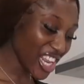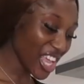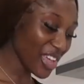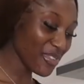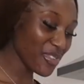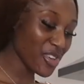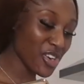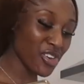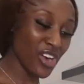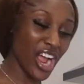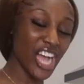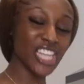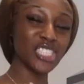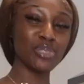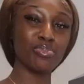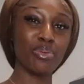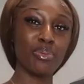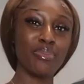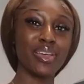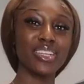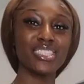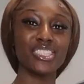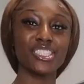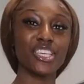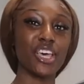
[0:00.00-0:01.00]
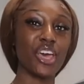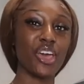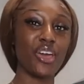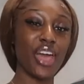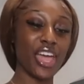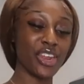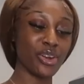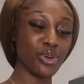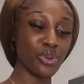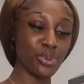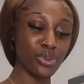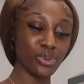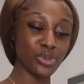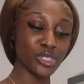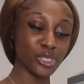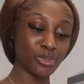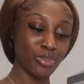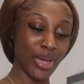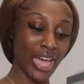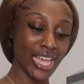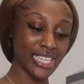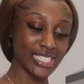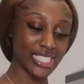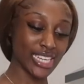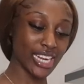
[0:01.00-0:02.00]
know if ground pimento and
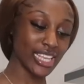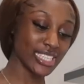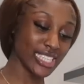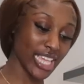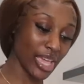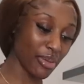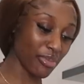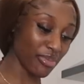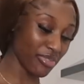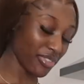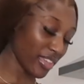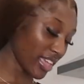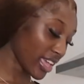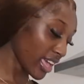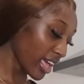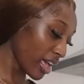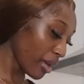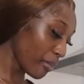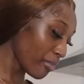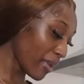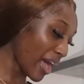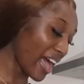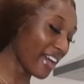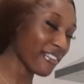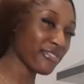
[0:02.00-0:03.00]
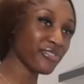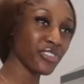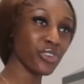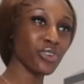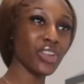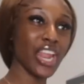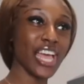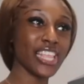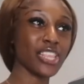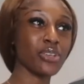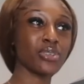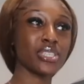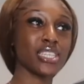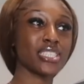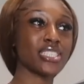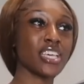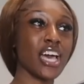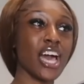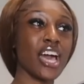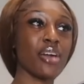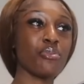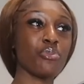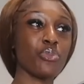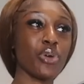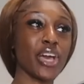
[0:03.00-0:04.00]
allspice are the same thing, but I feel like there was a
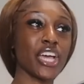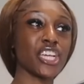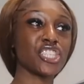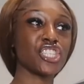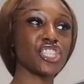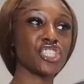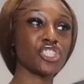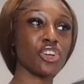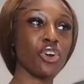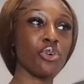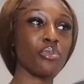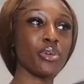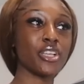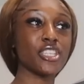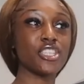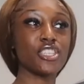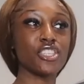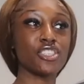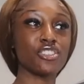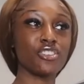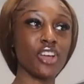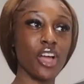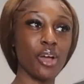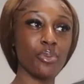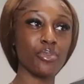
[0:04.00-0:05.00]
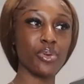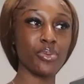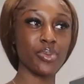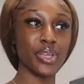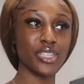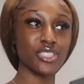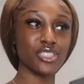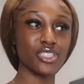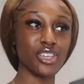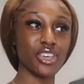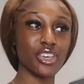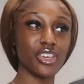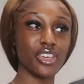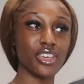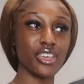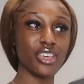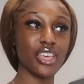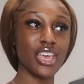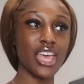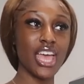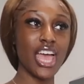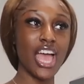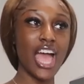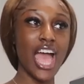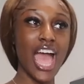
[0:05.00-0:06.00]
time where she told me to use ground pimento
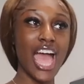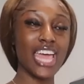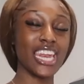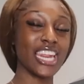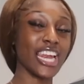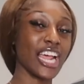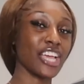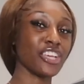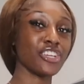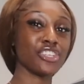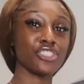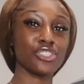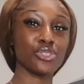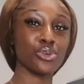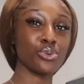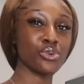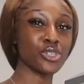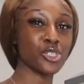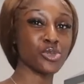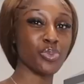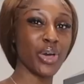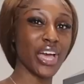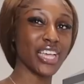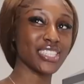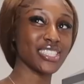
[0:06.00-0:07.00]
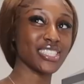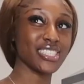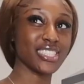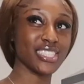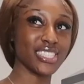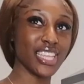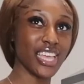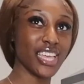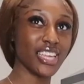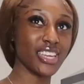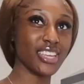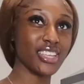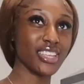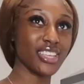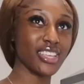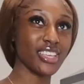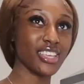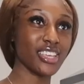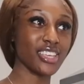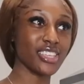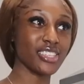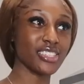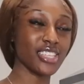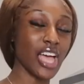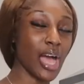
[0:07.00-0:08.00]
and then I used allspice instead.
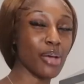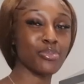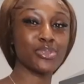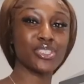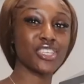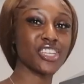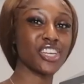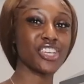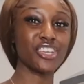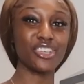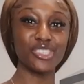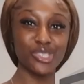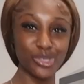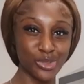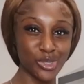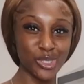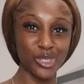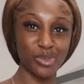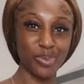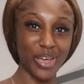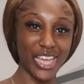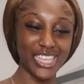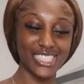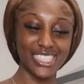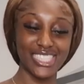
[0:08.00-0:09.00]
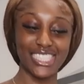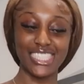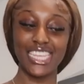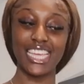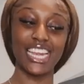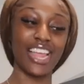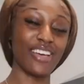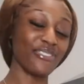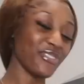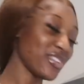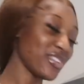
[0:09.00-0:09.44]
So I'm just gonna use allspice instead. I